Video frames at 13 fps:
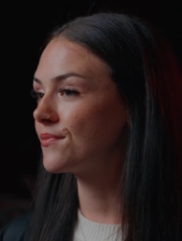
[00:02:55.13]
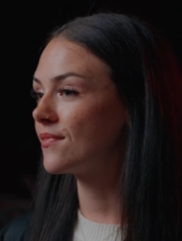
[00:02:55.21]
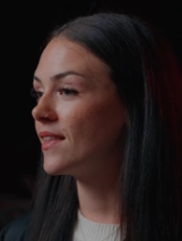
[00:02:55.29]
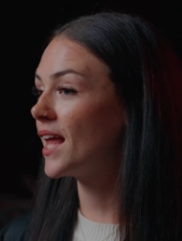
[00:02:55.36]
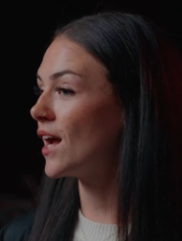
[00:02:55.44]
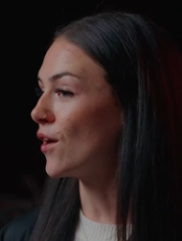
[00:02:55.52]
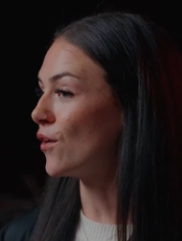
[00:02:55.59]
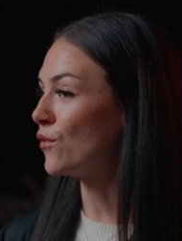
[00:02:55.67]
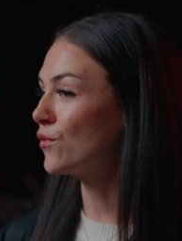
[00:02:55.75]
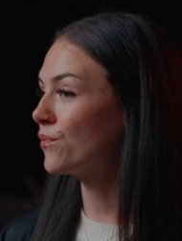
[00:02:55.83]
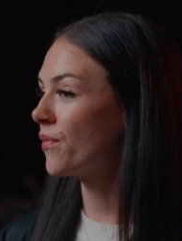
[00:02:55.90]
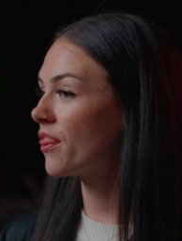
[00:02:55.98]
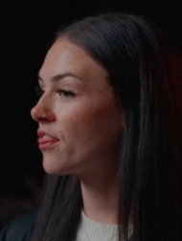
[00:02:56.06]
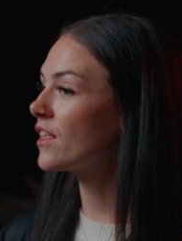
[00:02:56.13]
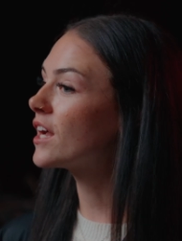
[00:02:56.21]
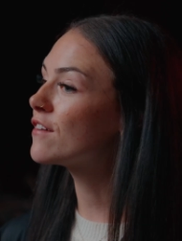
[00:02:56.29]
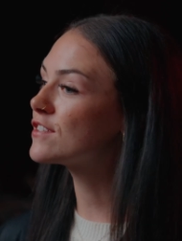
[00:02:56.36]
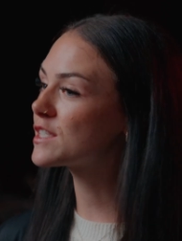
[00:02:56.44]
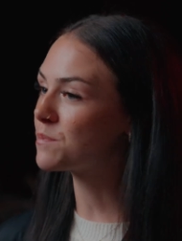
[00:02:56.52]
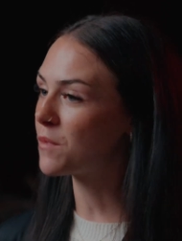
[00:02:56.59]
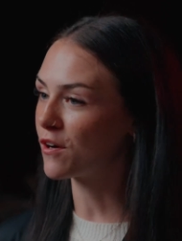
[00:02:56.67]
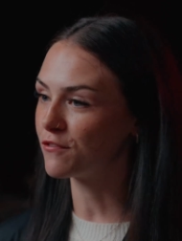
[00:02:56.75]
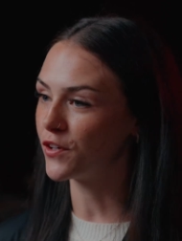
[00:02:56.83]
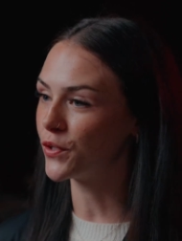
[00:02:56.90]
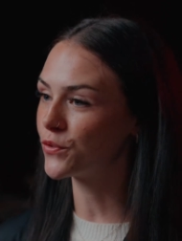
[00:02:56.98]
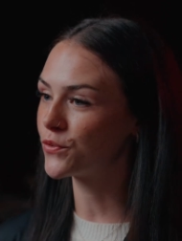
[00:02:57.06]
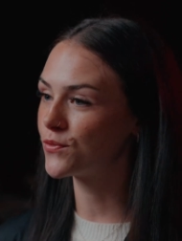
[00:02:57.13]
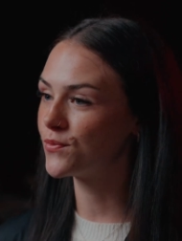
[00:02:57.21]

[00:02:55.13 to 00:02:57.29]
Now, think of a smartphone.